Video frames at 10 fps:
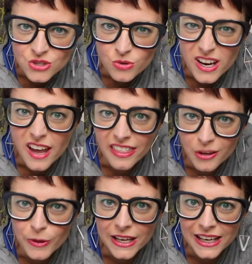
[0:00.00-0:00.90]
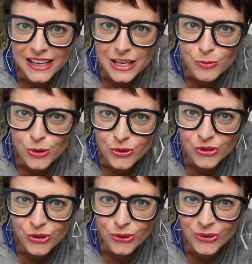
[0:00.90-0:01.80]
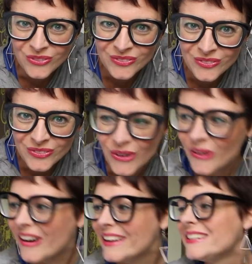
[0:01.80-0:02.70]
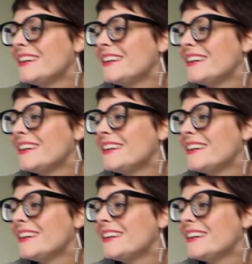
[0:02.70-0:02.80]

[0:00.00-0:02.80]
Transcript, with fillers: joy. I think we're gonna keep her too. All right,